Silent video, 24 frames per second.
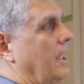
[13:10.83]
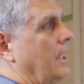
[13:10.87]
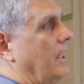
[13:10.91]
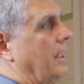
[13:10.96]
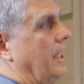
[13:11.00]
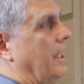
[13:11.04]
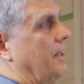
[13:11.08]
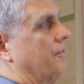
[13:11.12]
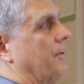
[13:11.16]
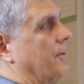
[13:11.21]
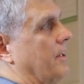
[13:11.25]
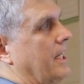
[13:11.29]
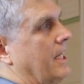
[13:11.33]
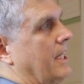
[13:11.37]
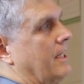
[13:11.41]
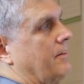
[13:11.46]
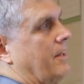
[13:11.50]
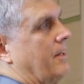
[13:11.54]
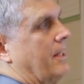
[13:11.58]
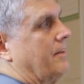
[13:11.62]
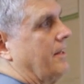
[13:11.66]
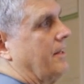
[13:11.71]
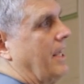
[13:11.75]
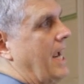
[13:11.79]
they forget
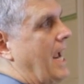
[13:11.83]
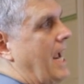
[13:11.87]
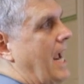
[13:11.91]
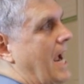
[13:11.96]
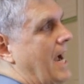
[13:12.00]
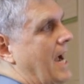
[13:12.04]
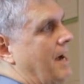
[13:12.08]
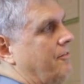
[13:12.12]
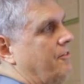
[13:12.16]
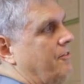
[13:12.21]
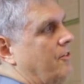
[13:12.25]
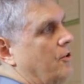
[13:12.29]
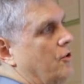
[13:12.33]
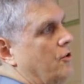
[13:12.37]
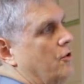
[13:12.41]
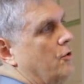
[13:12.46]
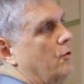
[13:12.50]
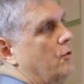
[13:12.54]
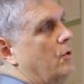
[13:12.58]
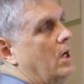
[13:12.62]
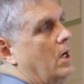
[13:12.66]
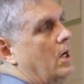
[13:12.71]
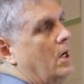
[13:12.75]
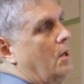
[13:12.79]
that they have to